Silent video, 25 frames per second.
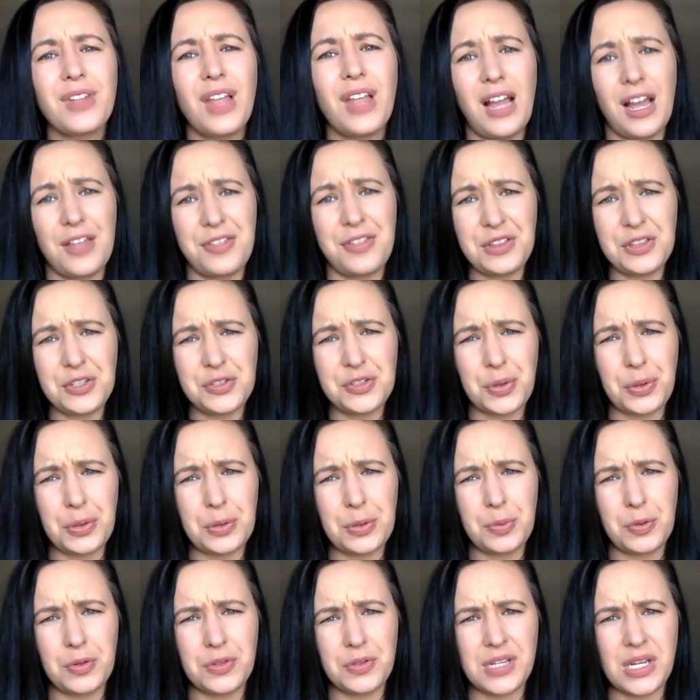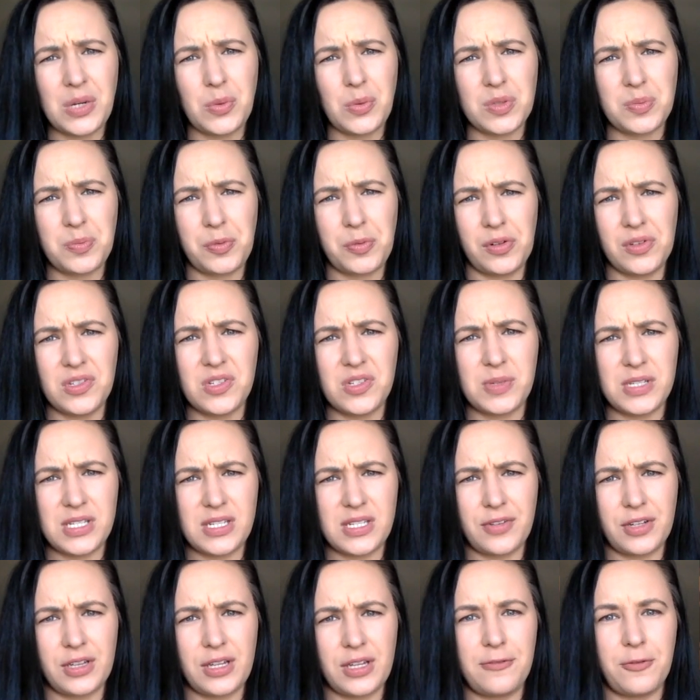I think the totem pole scene was pulled
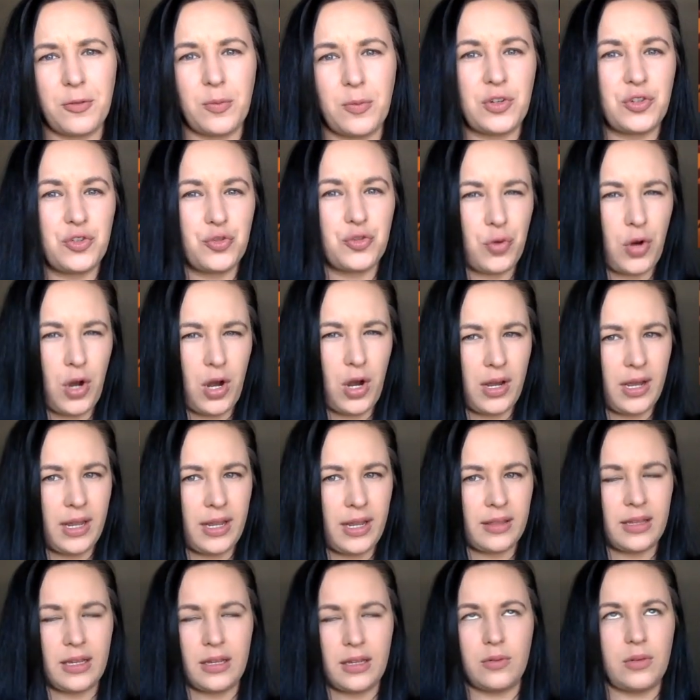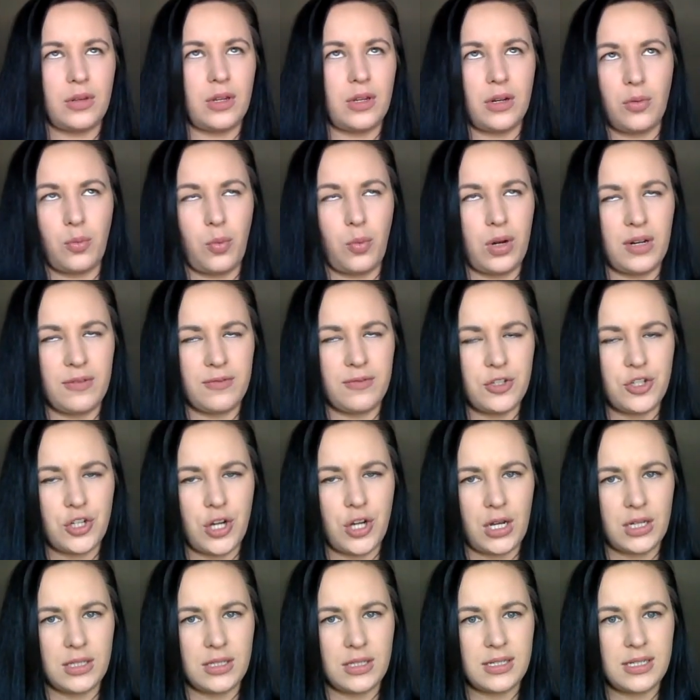specifically from a drawing that, one of the
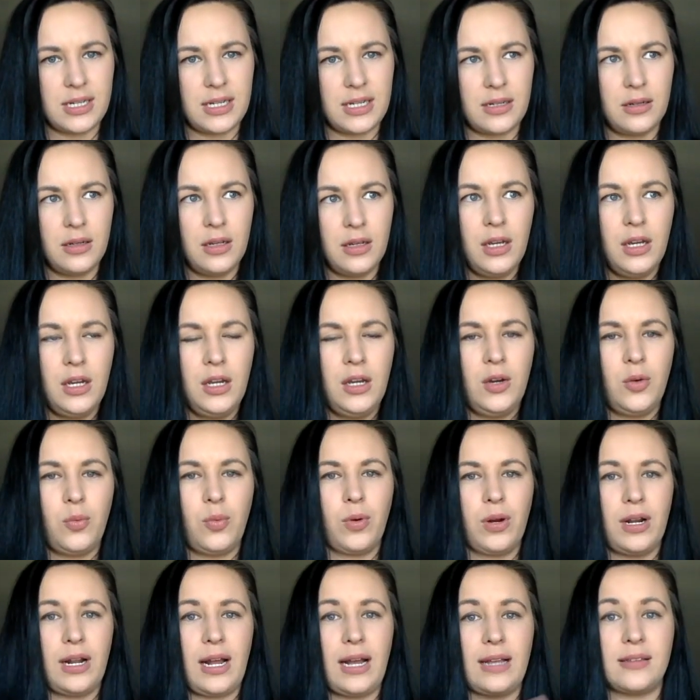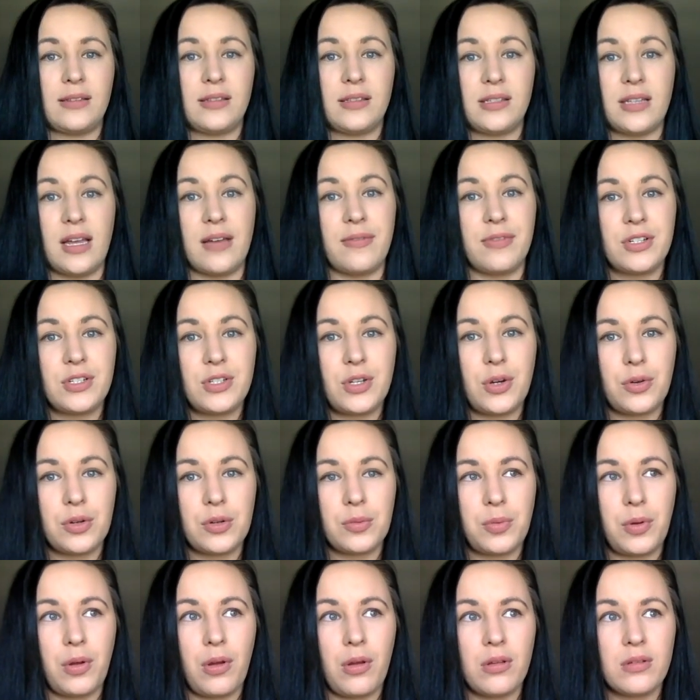Johns did, where it has 7
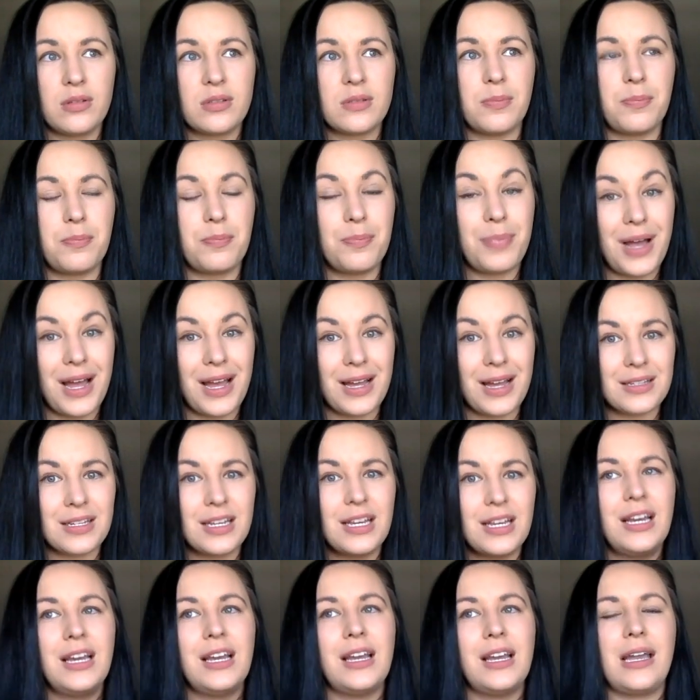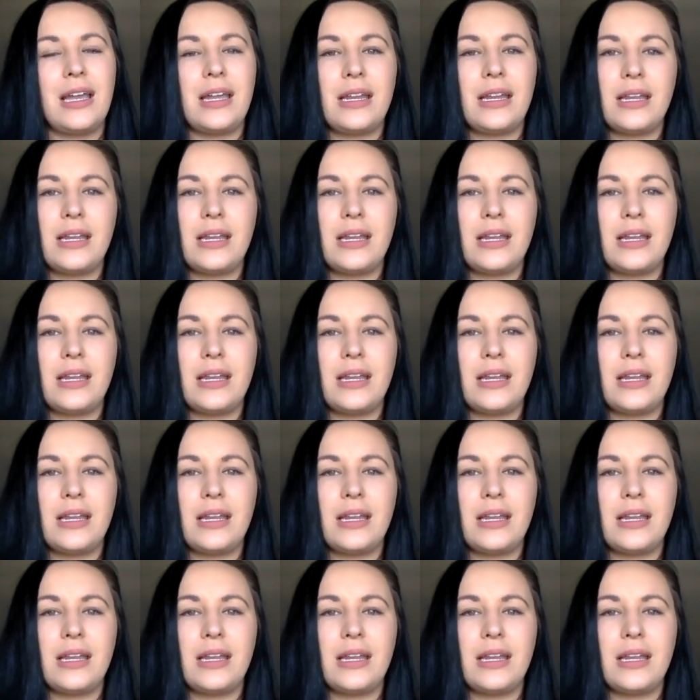totem poles, but it